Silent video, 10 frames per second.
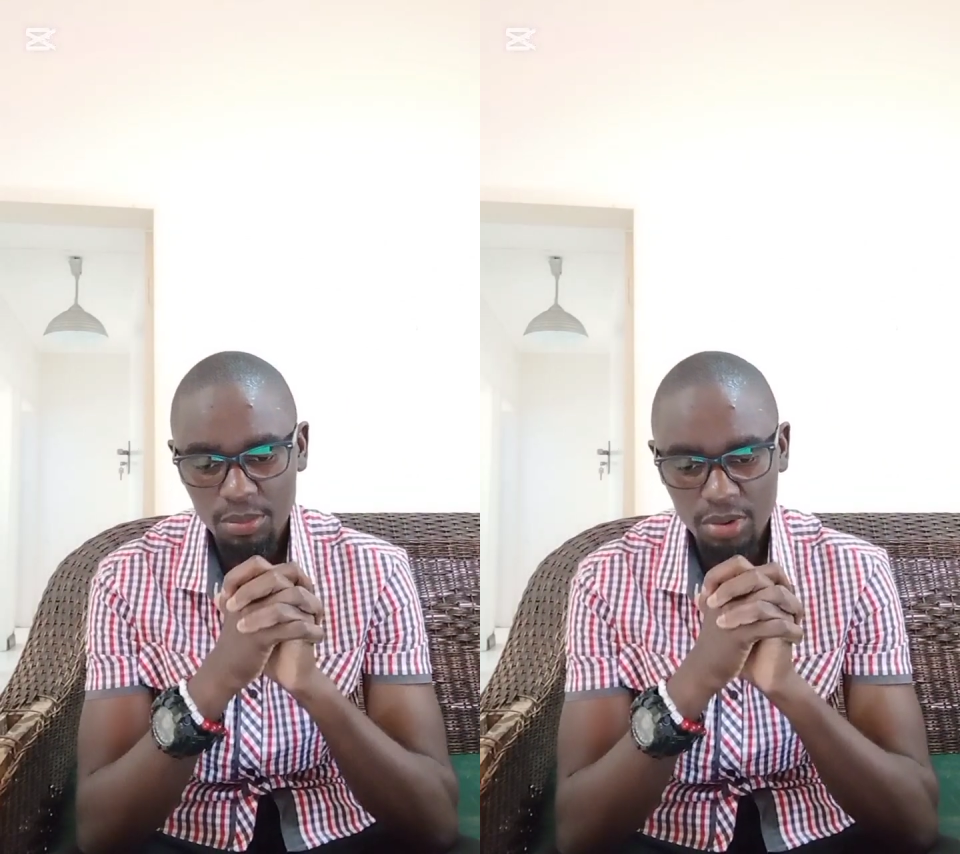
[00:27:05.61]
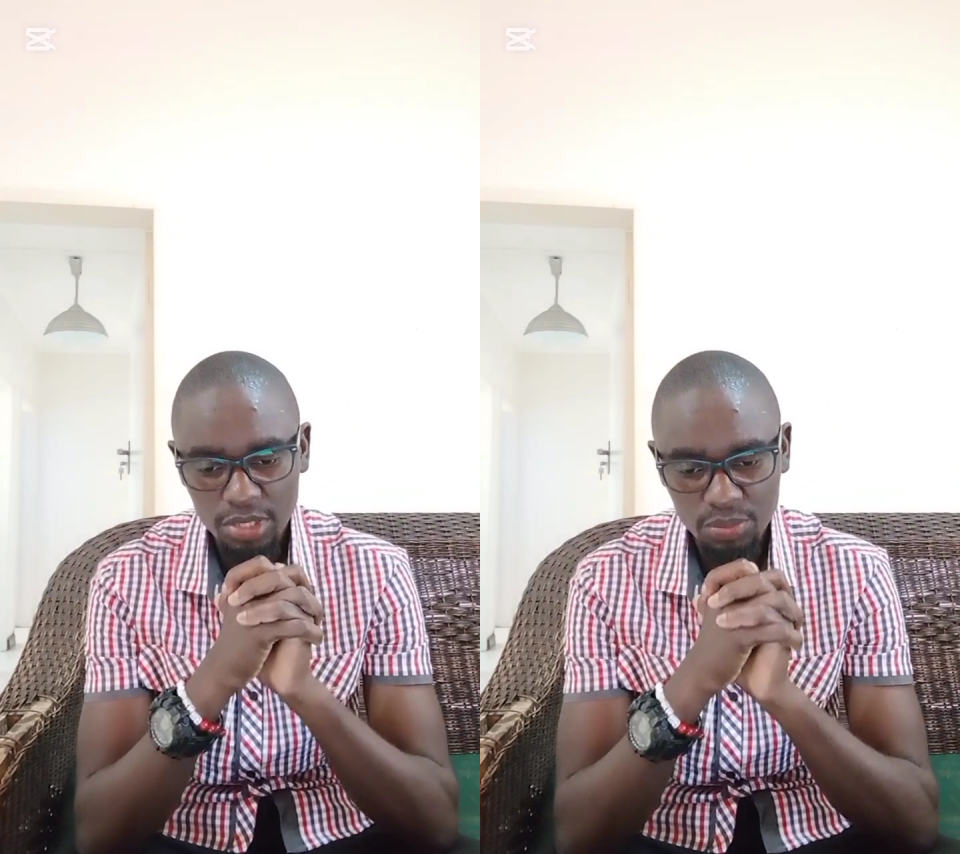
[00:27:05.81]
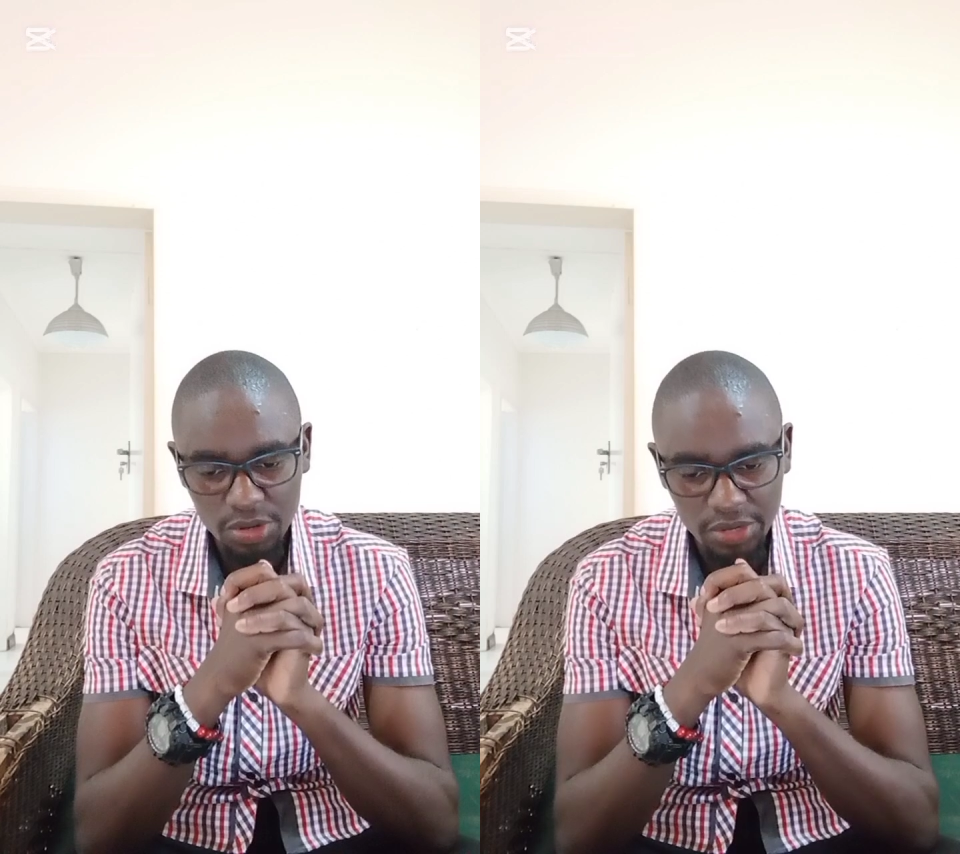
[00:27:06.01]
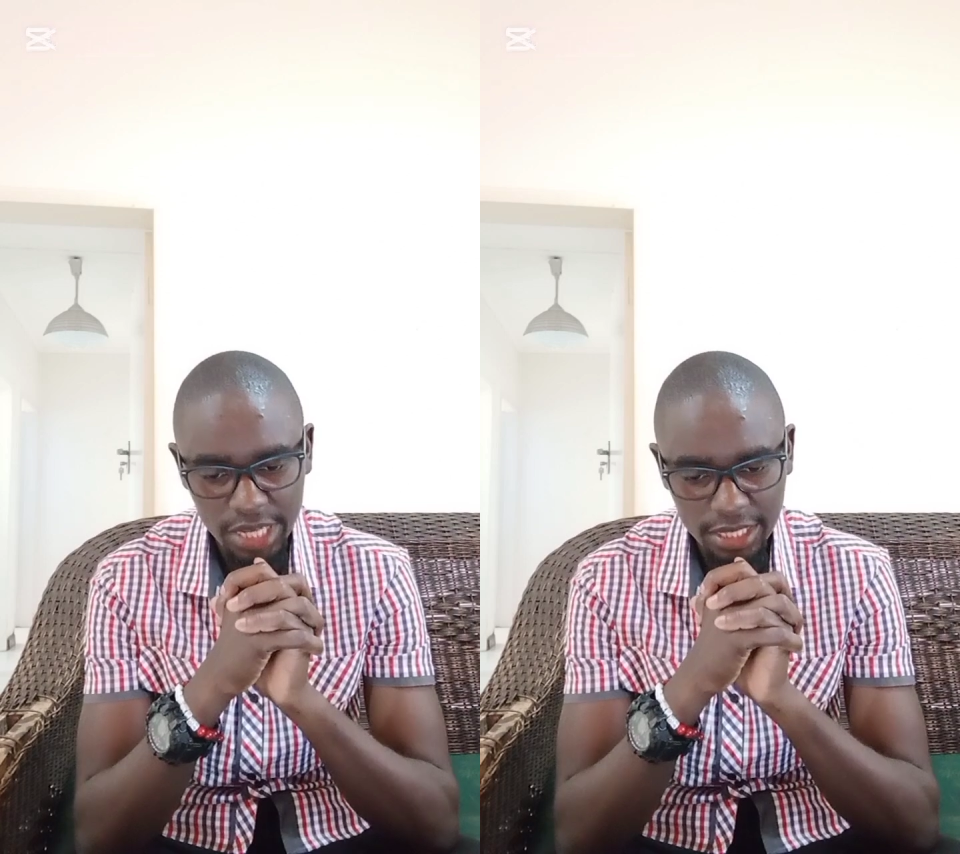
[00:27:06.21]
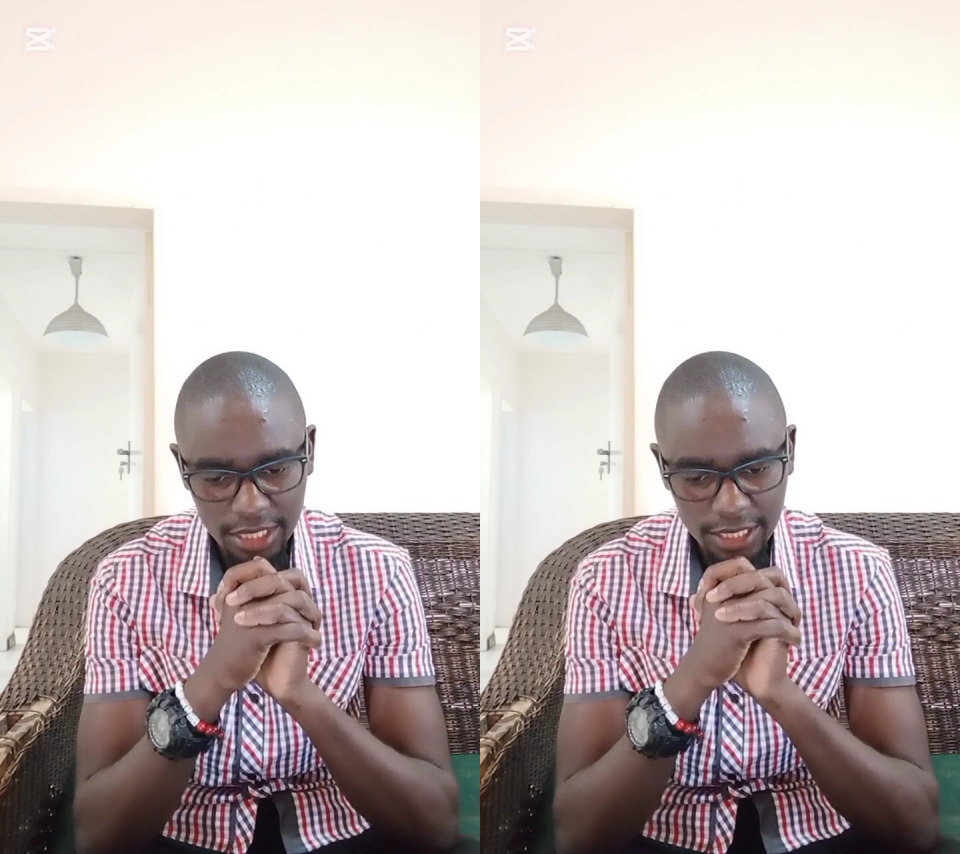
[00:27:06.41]
about
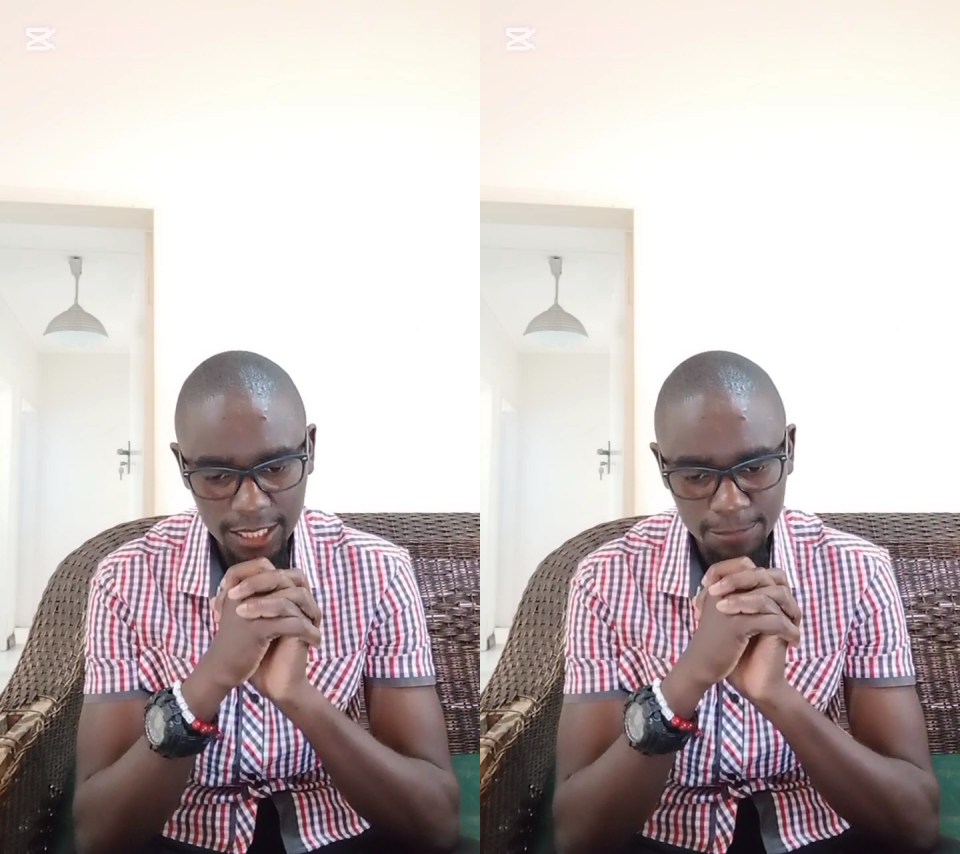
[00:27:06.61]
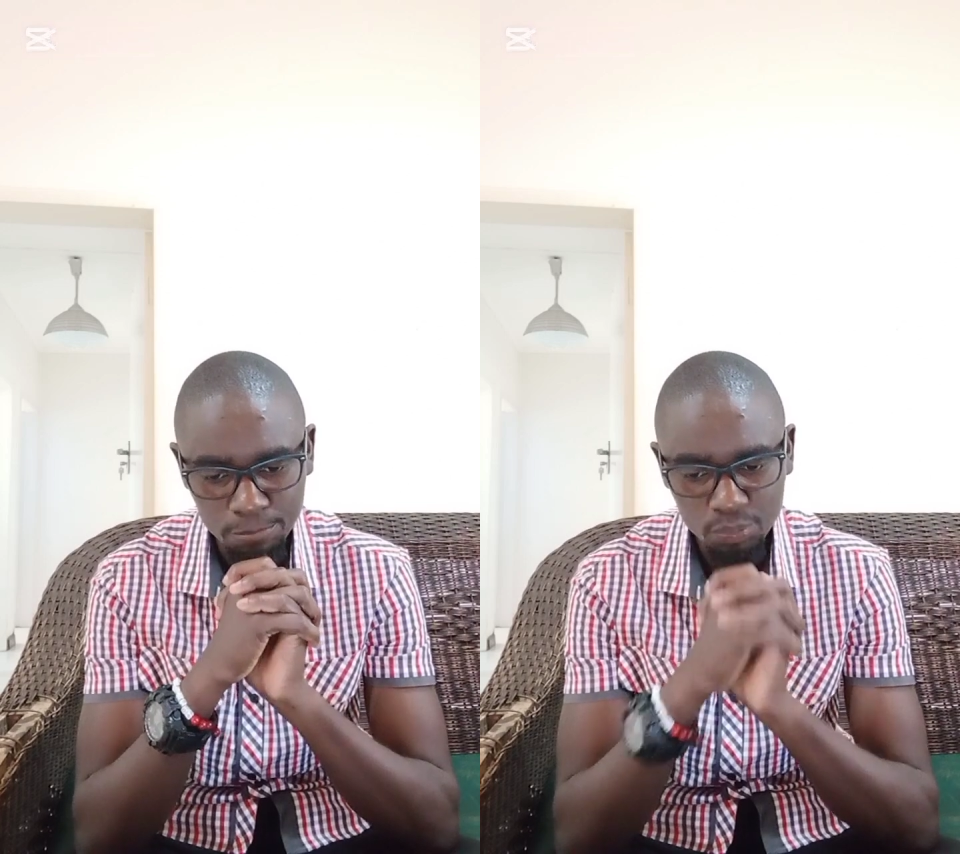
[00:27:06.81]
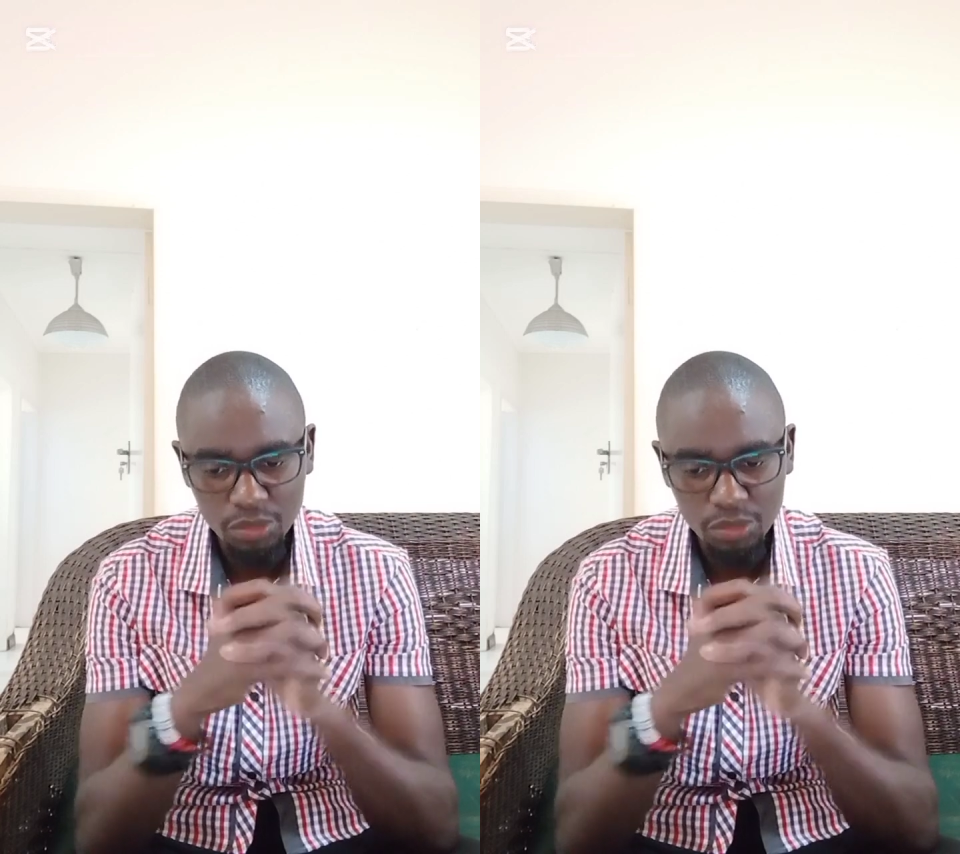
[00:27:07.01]
prioritization.